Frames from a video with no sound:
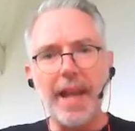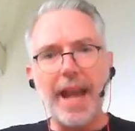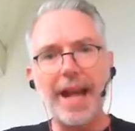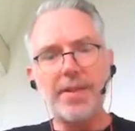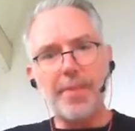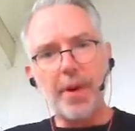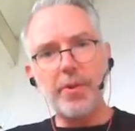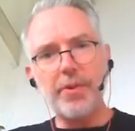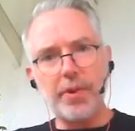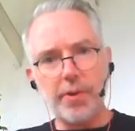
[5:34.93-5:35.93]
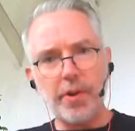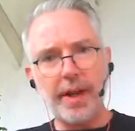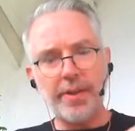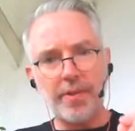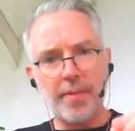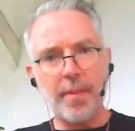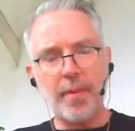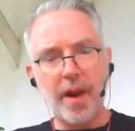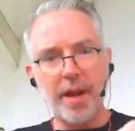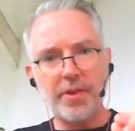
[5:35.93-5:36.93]
as opposed to you trying to
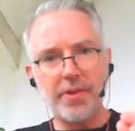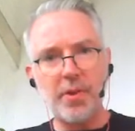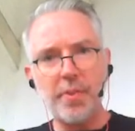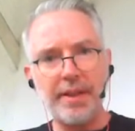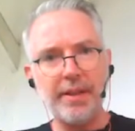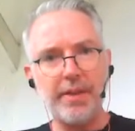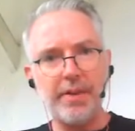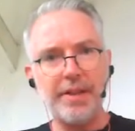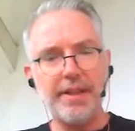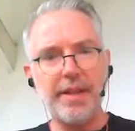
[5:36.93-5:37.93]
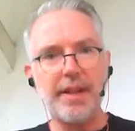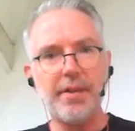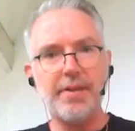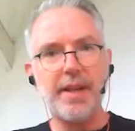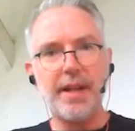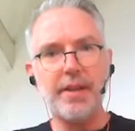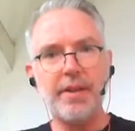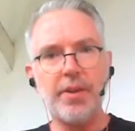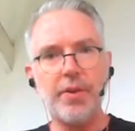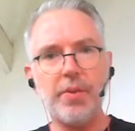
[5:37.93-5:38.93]
memorize so many little details that
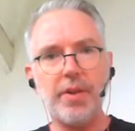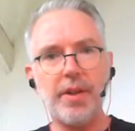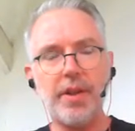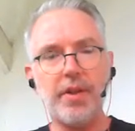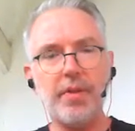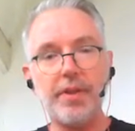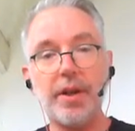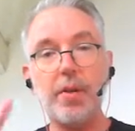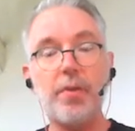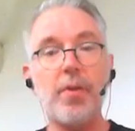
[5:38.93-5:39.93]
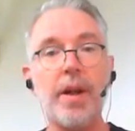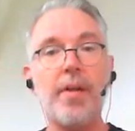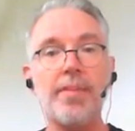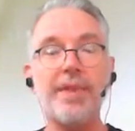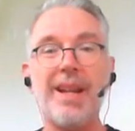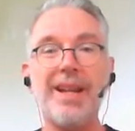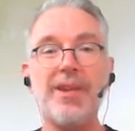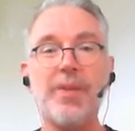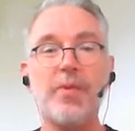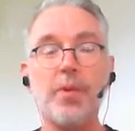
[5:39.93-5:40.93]
you know you just get overwhelmed
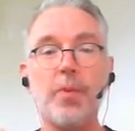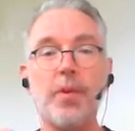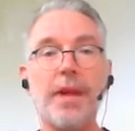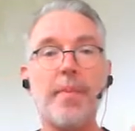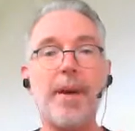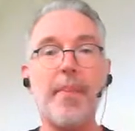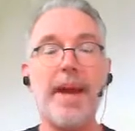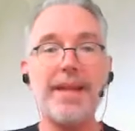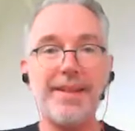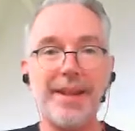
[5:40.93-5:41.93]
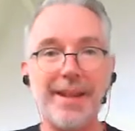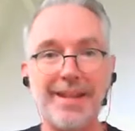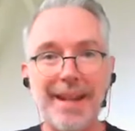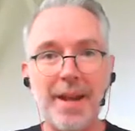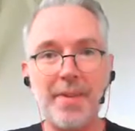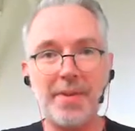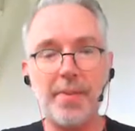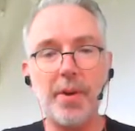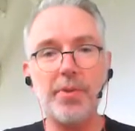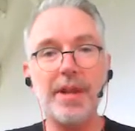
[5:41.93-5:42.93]
and you're worrying about passing an exam as
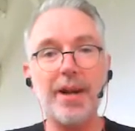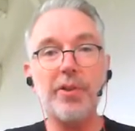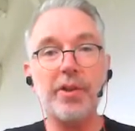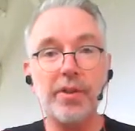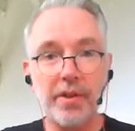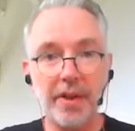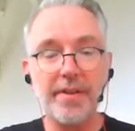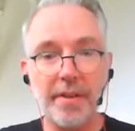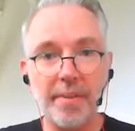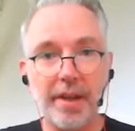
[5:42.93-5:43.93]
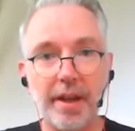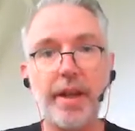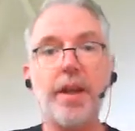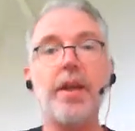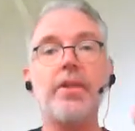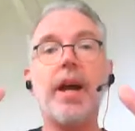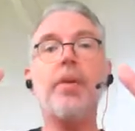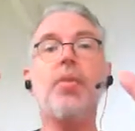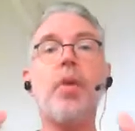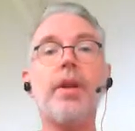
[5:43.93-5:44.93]
opposed to actually learning something. So I
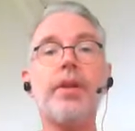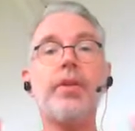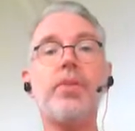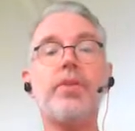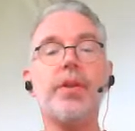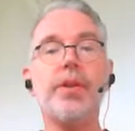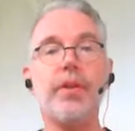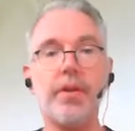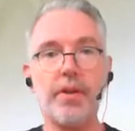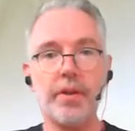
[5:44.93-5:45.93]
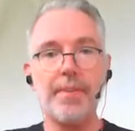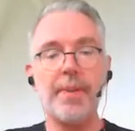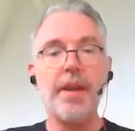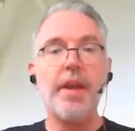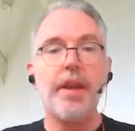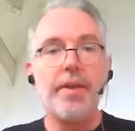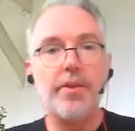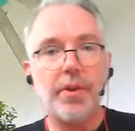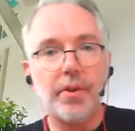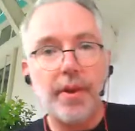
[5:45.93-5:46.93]
want you to learn.
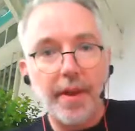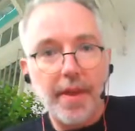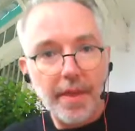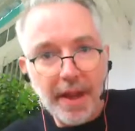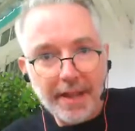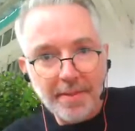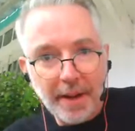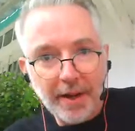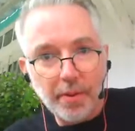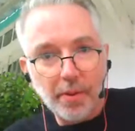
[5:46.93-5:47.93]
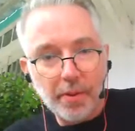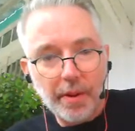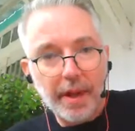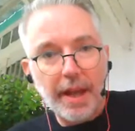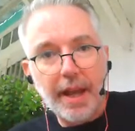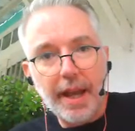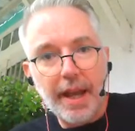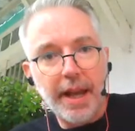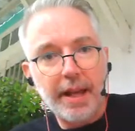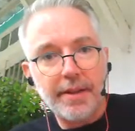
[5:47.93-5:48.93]
So that's my goal,
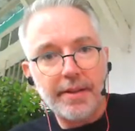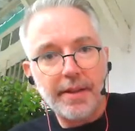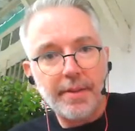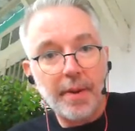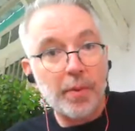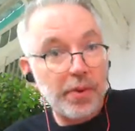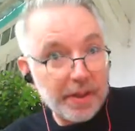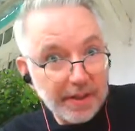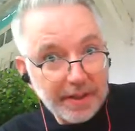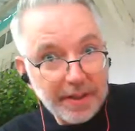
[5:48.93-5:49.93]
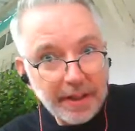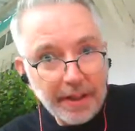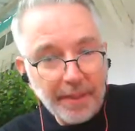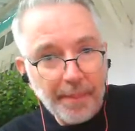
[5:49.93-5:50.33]
and um, I want you to succeed.